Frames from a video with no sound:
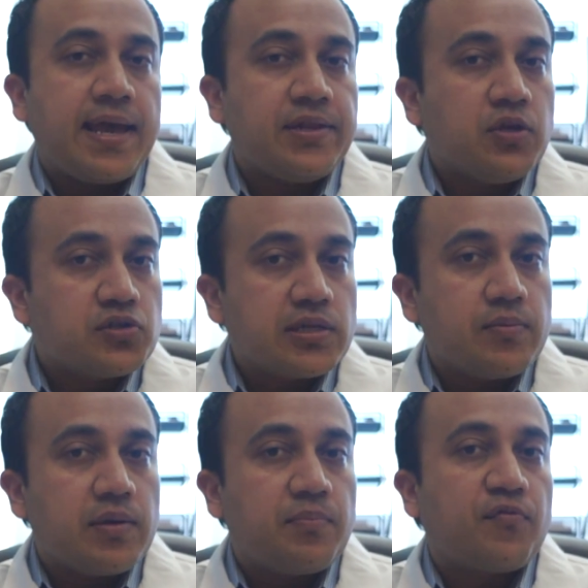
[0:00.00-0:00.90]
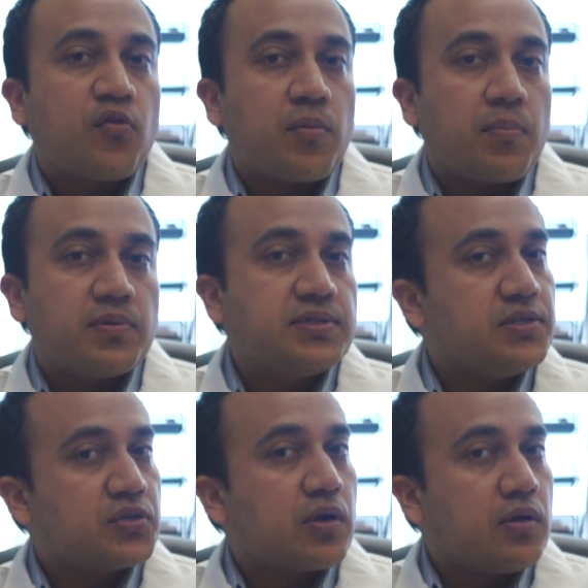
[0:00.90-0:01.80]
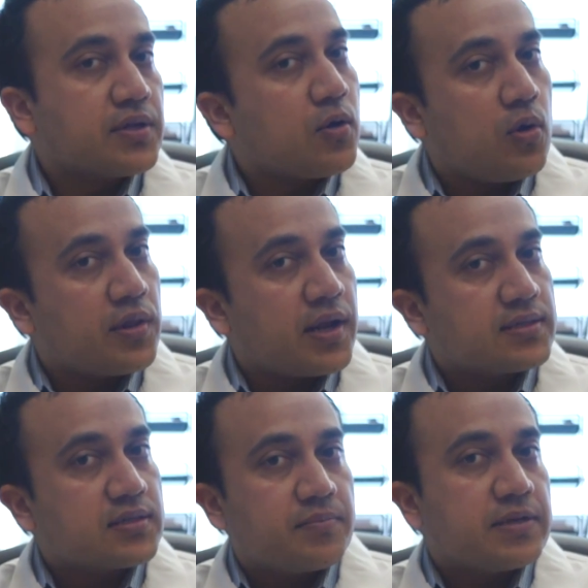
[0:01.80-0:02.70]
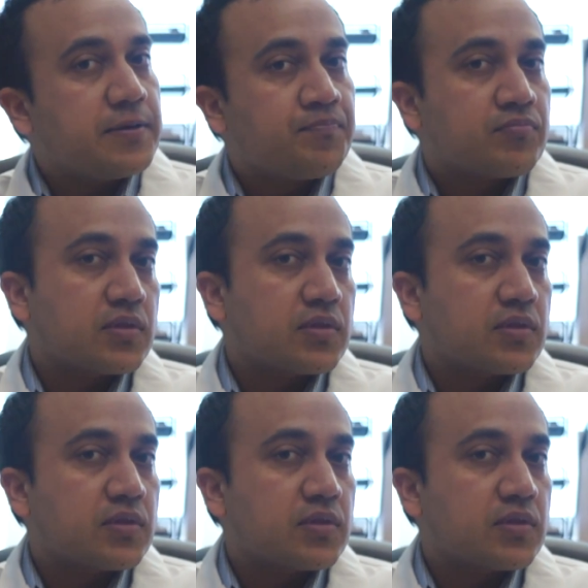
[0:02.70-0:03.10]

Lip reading: and usually we perform a procedure called a colonoscopy.